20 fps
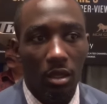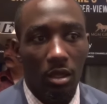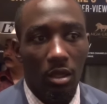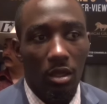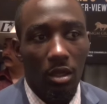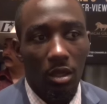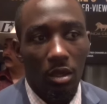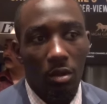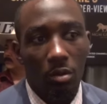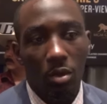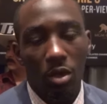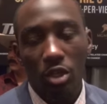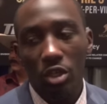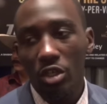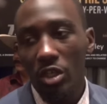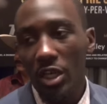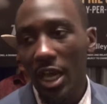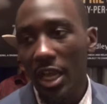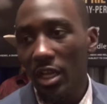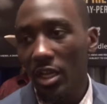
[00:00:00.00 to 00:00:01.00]
Well,
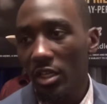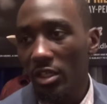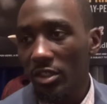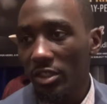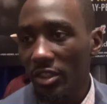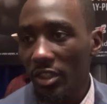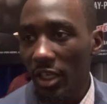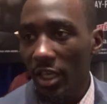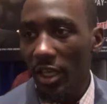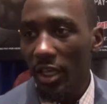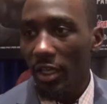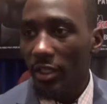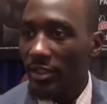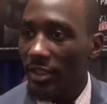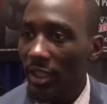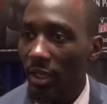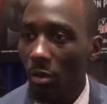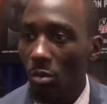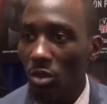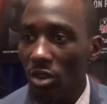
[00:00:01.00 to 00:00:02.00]
you got to understand,
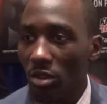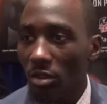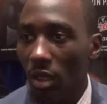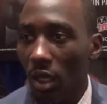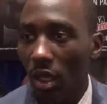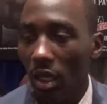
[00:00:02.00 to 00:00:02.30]
Tim was